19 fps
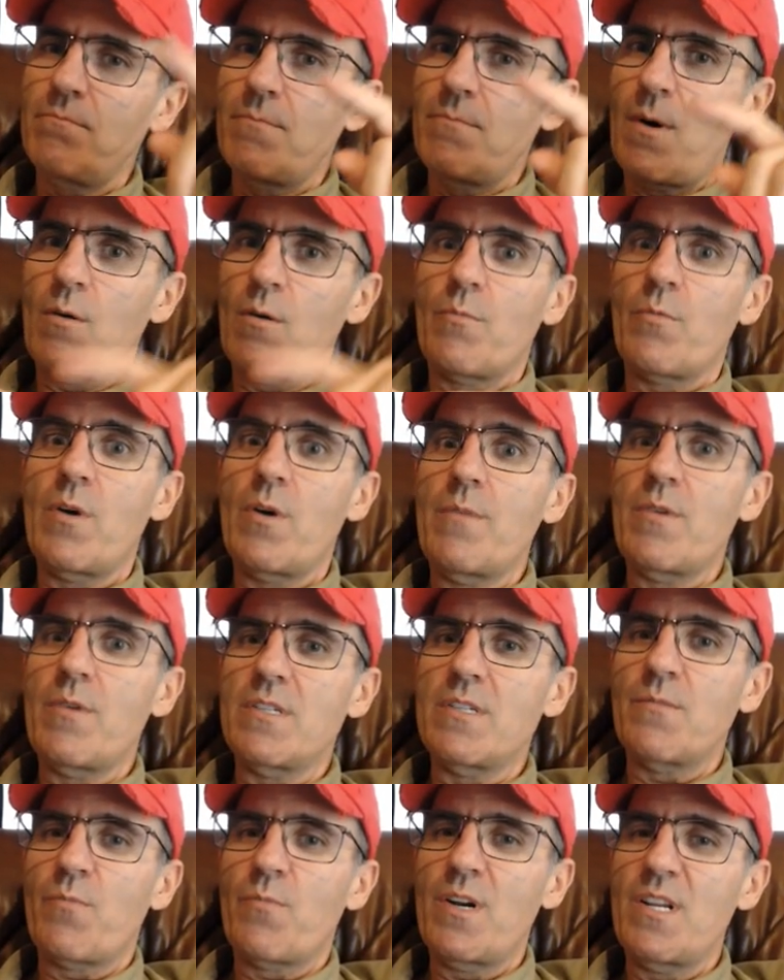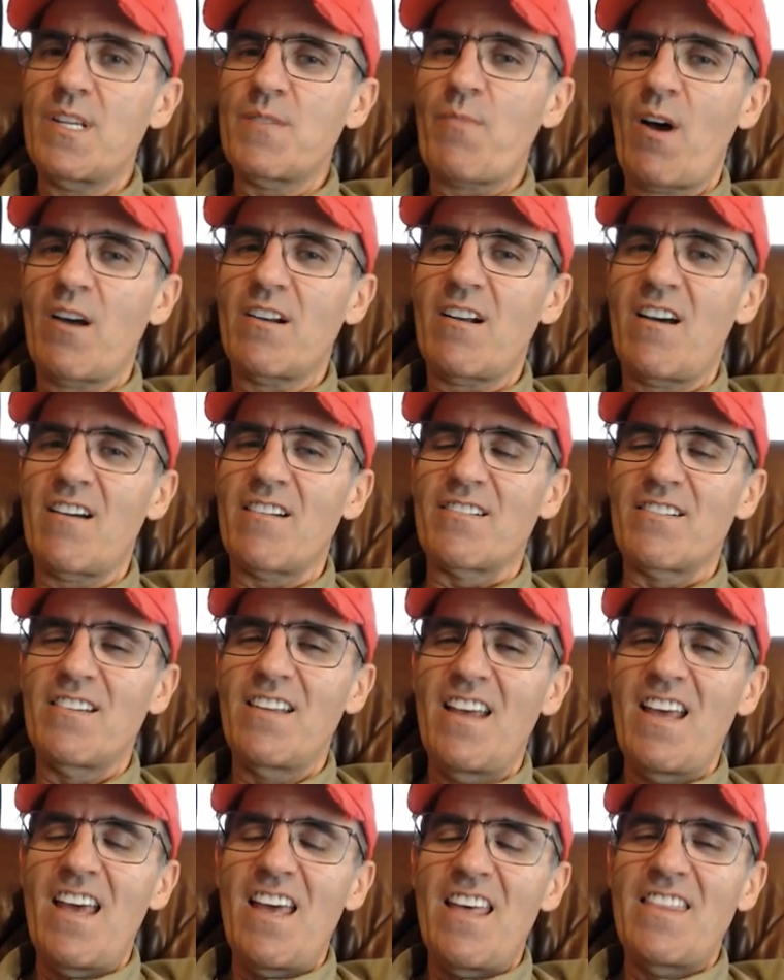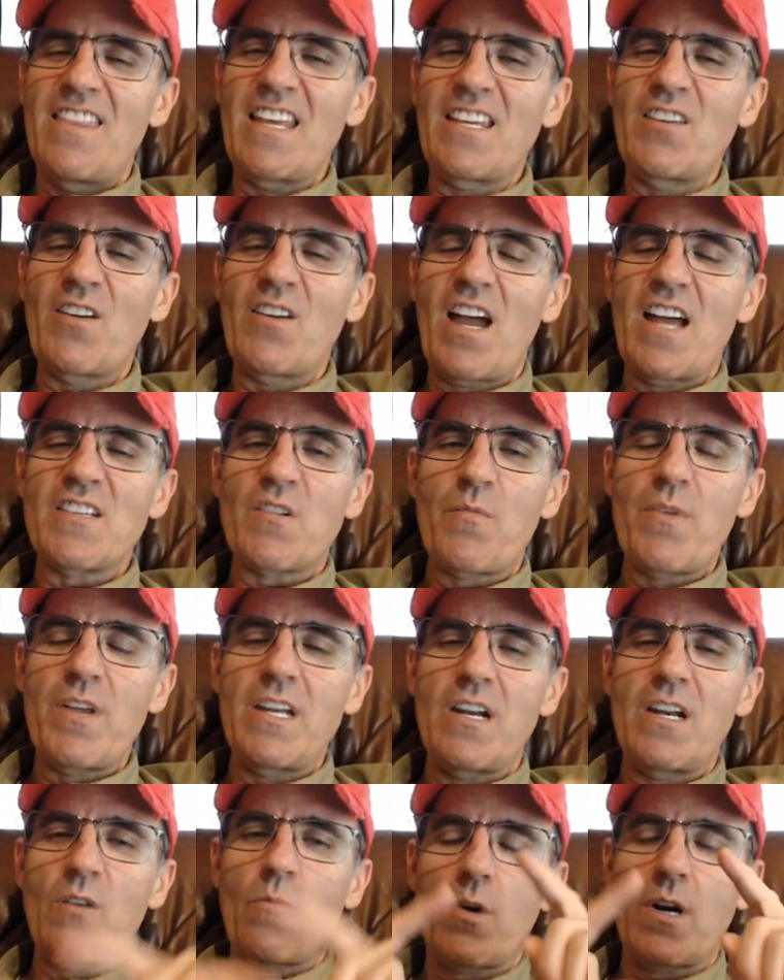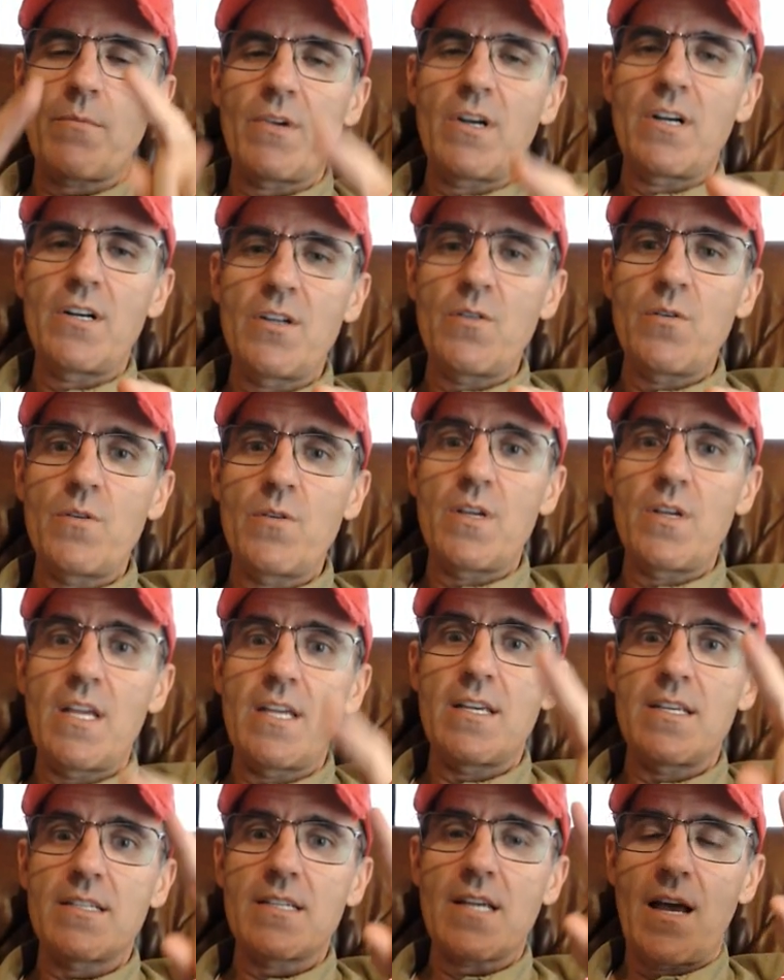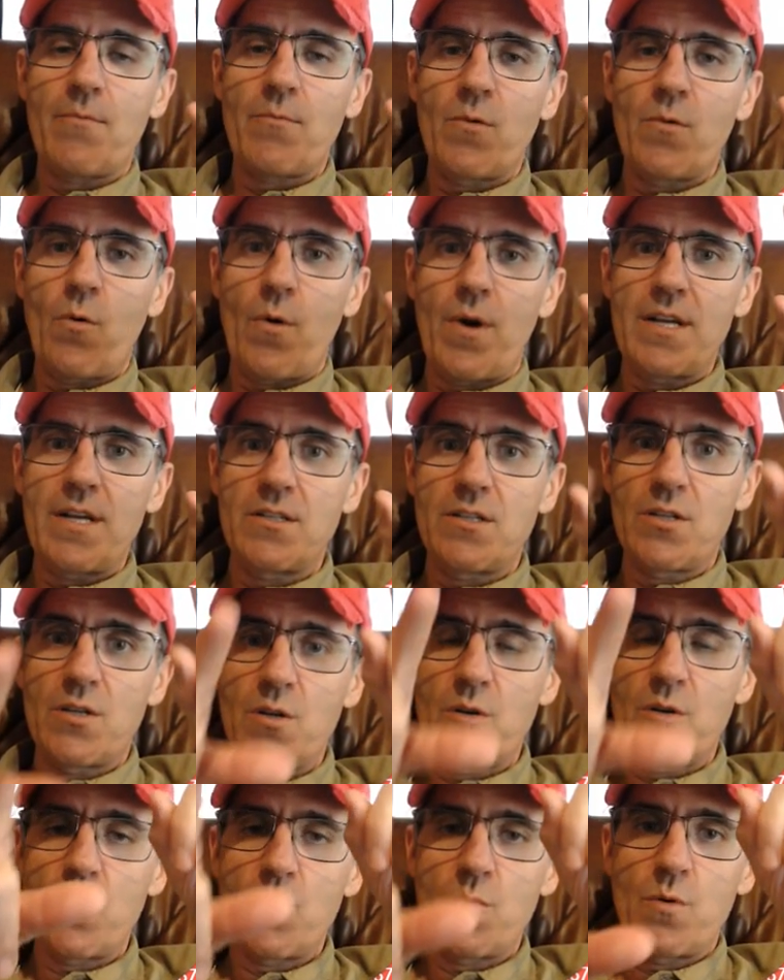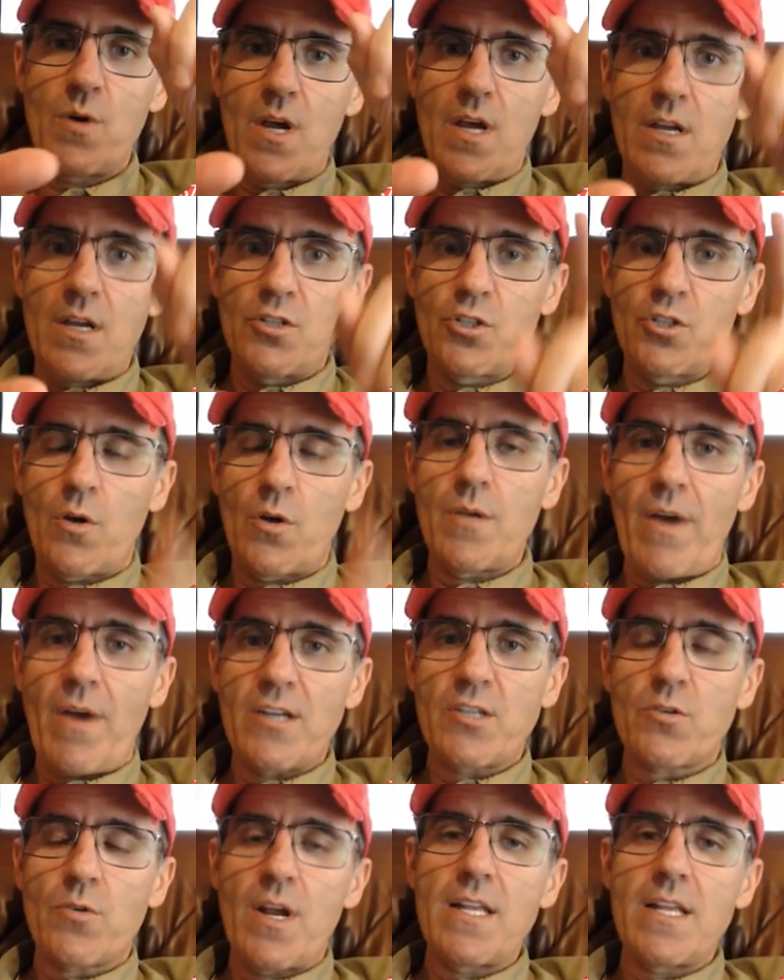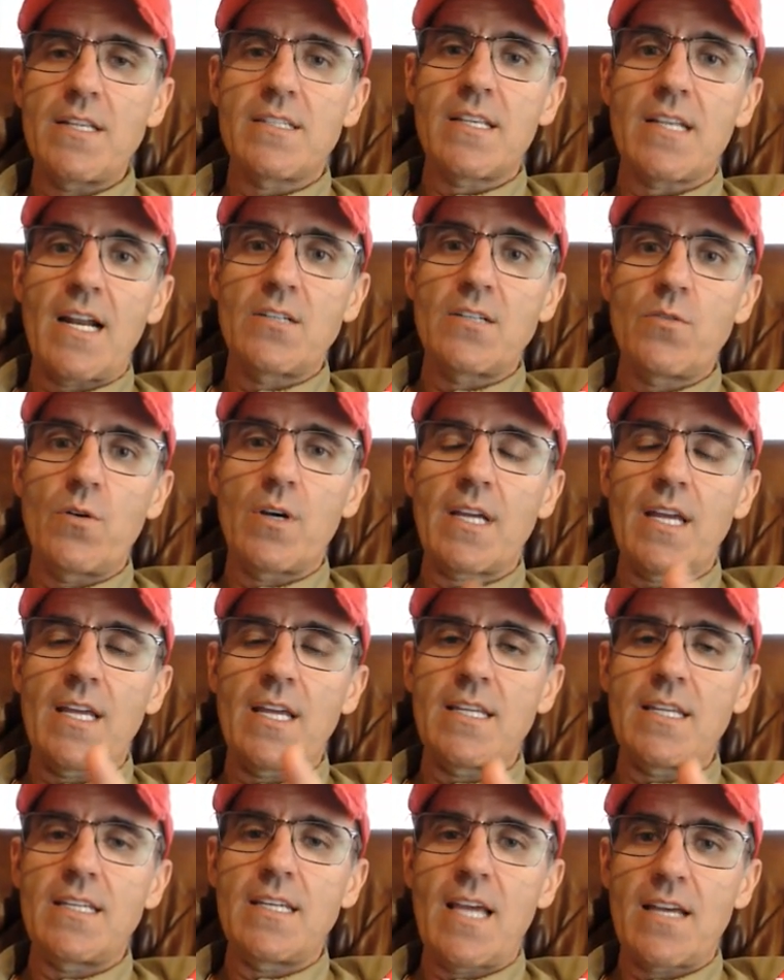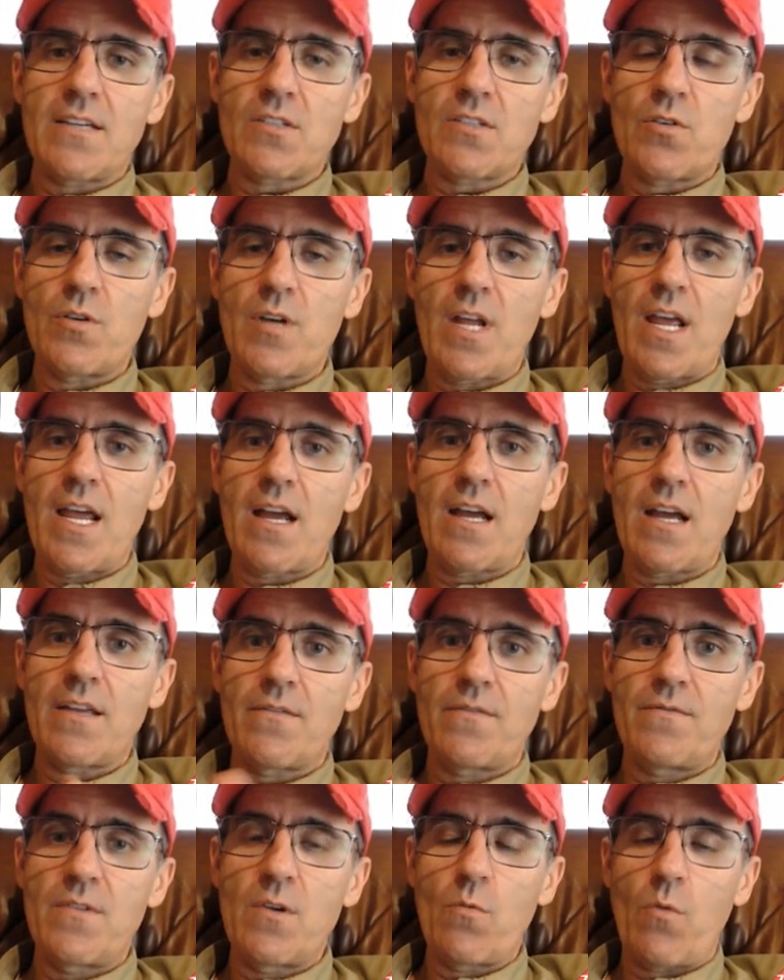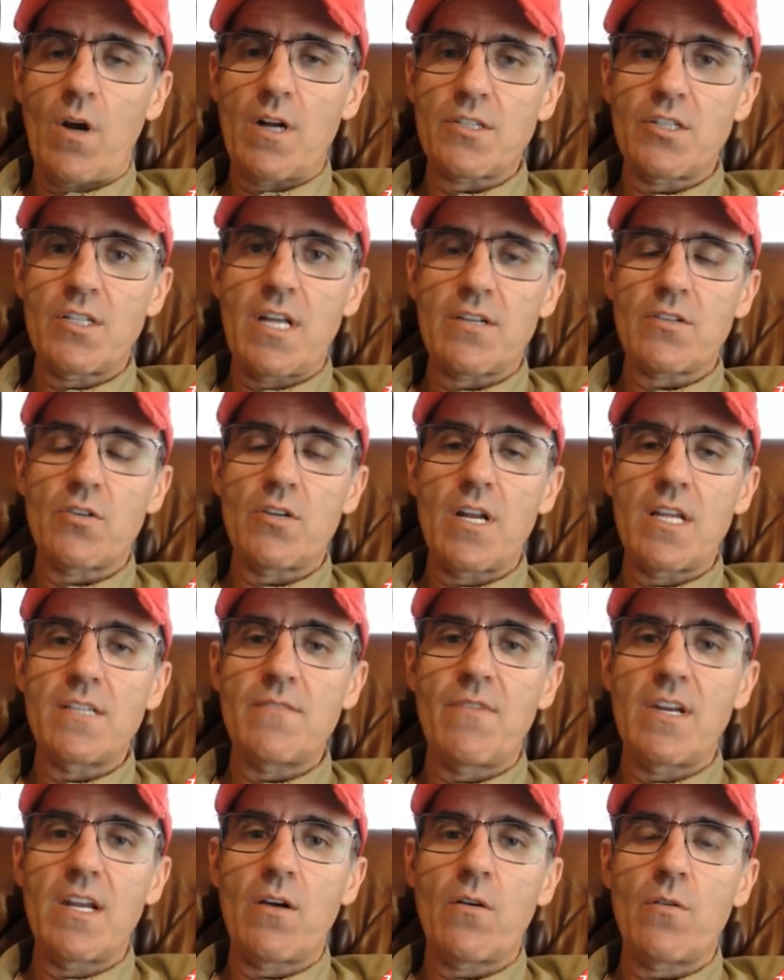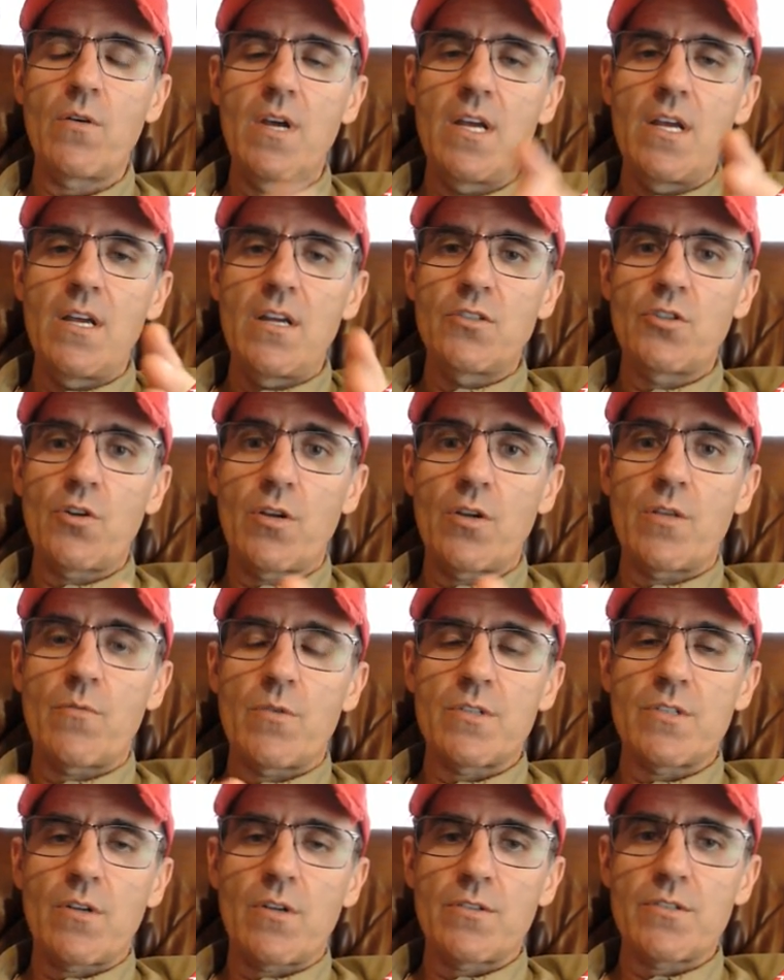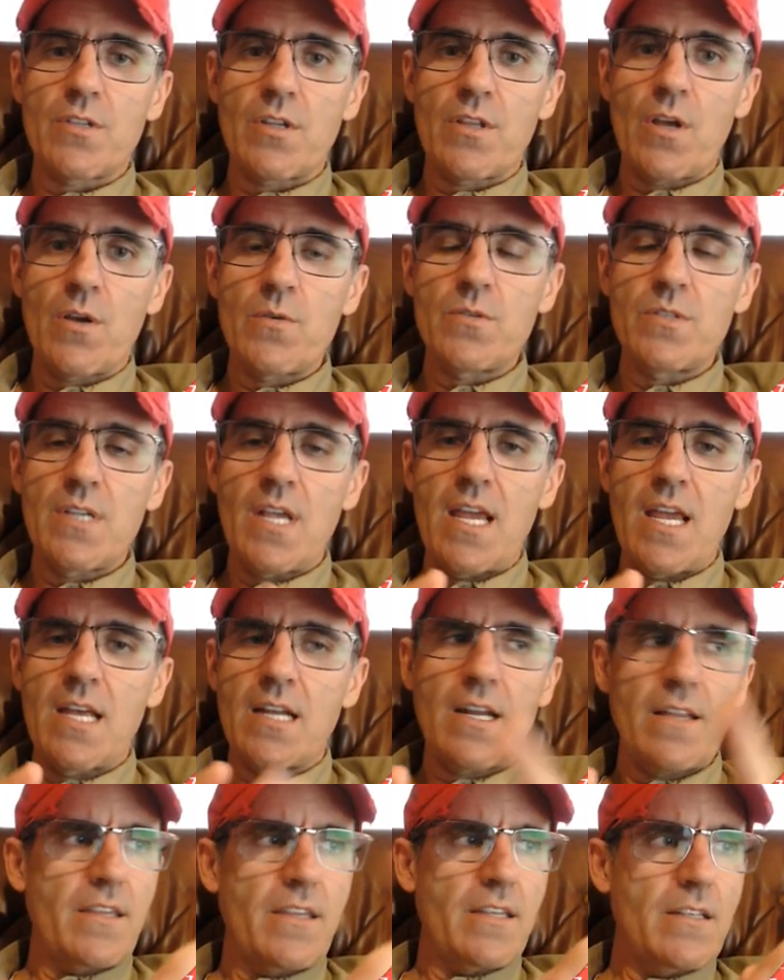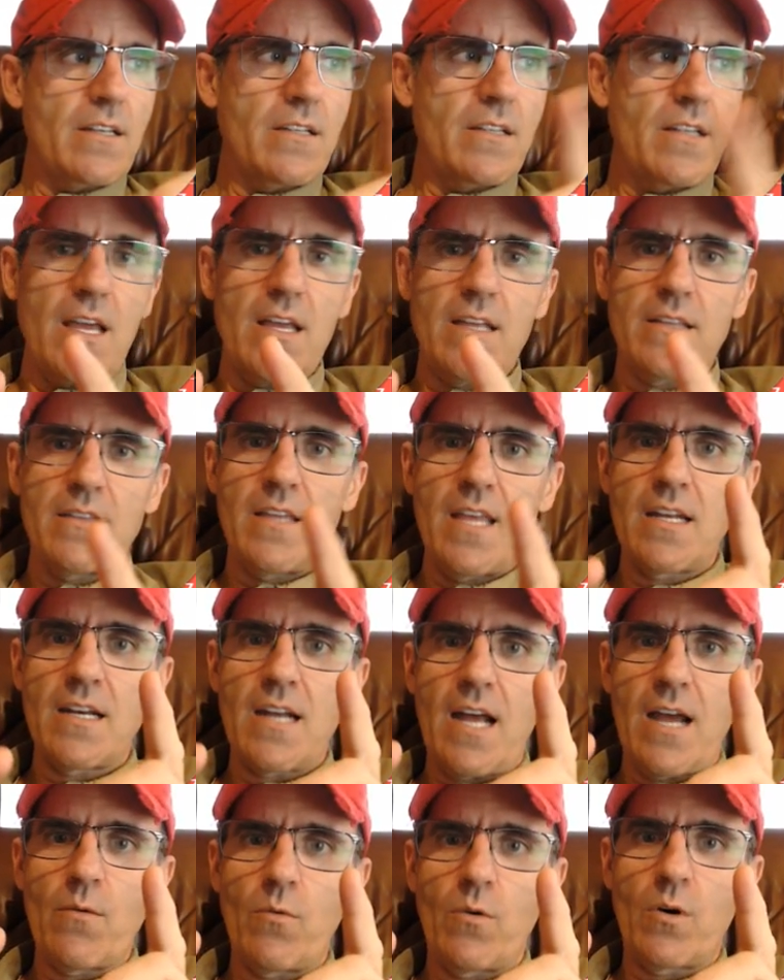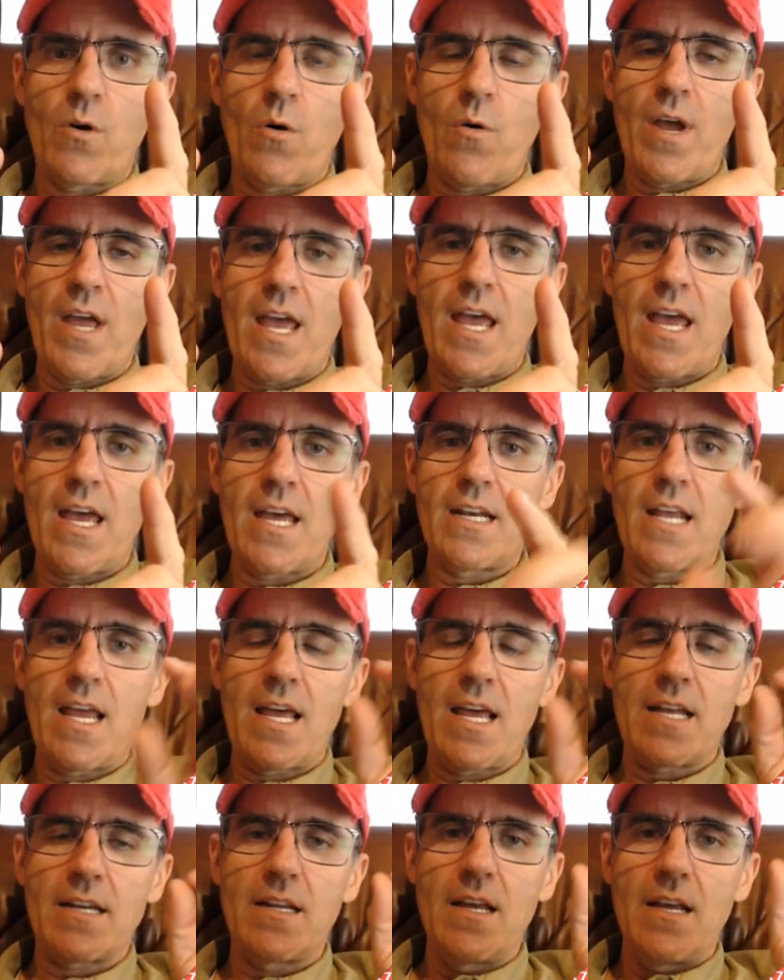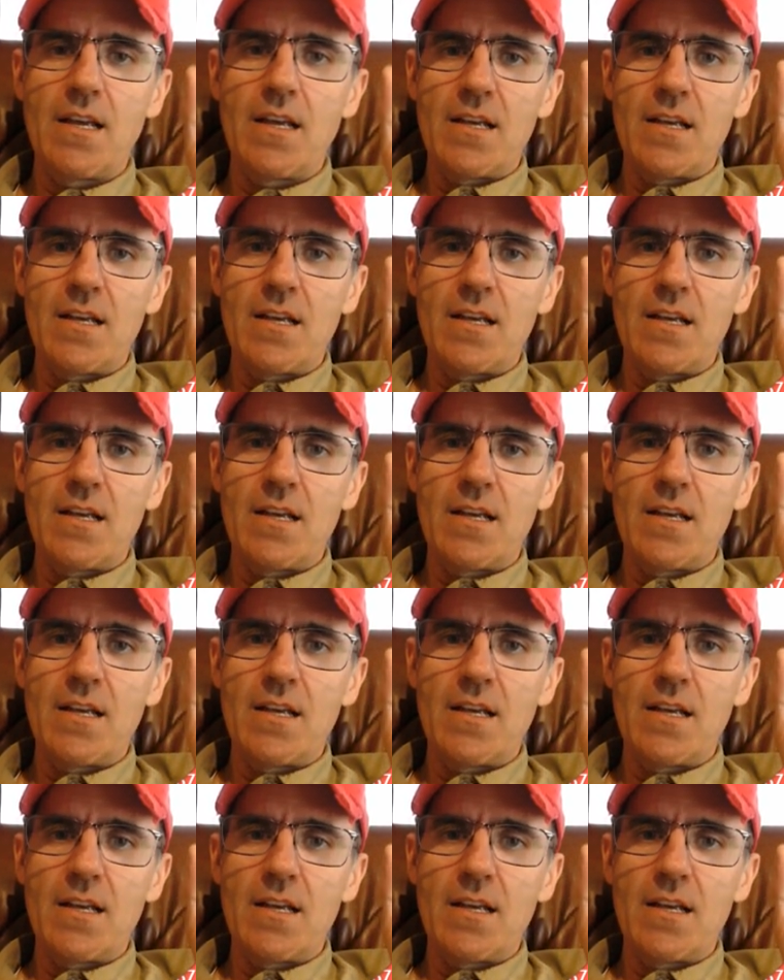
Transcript: but we're pretty spot on. Thank you guys for being here. What I'm going to do is I'm going to show you my trades that I took yesterday. If you watched yesterday's video, show you the results of those. And then I will go ahead and